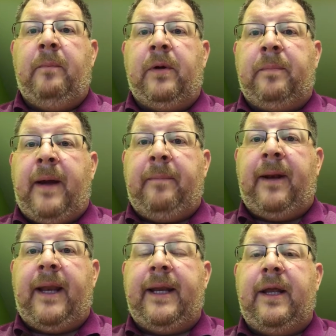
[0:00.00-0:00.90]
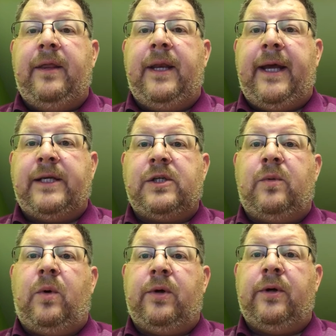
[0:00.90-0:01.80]
But by planning the next
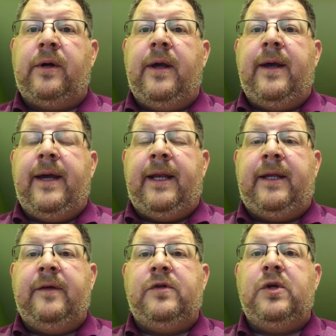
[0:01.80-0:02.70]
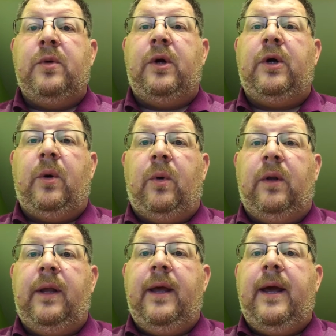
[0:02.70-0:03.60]
quarter, it gives you a
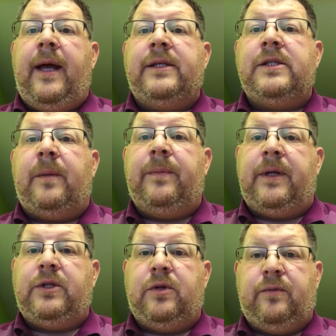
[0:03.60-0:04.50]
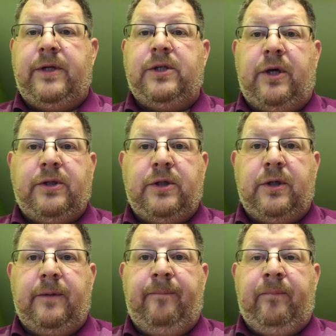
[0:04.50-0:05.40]
goal and something to reach out
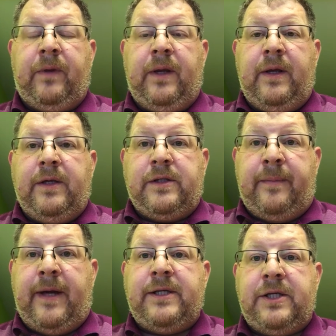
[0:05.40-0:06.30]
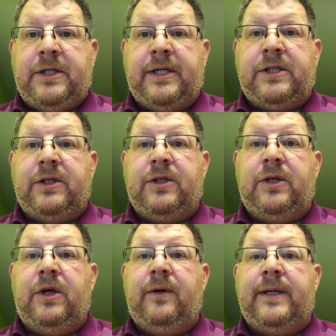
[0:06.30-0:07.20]
to. So, my suggestion
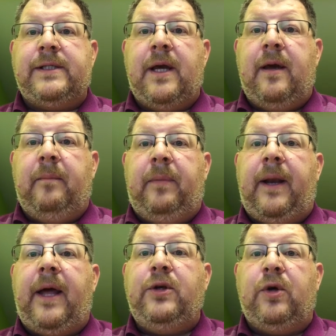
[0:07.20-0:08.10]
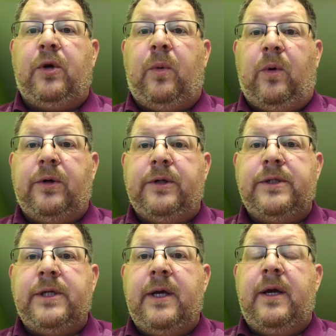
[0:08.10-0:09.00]
to you is plan your
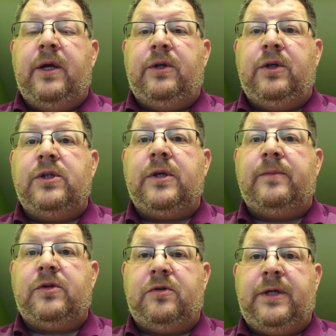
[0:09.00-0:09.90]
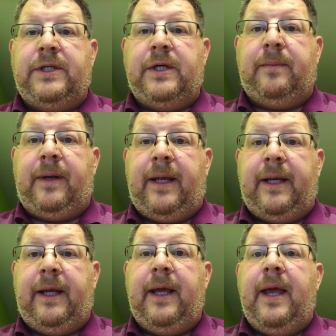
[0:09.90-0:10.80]
quarters, do some strategic
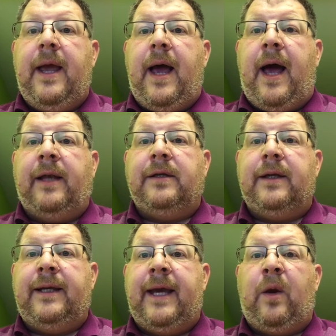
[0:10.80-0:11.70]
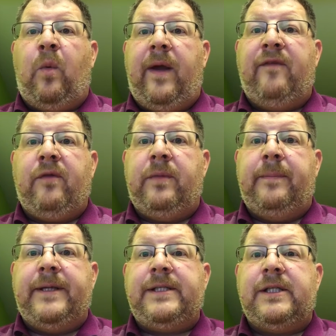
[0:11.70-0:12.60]
planning, and get away from the
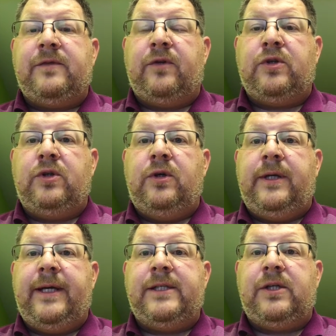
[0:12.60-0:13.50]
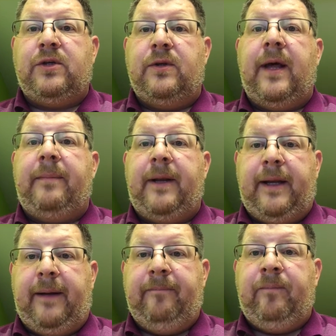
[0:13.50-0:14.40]
business for two days to do that
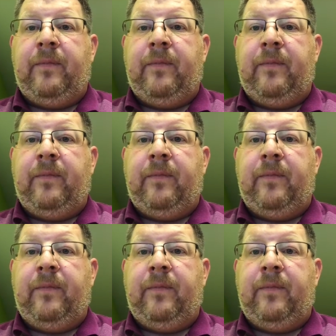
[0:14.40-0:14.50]
planning.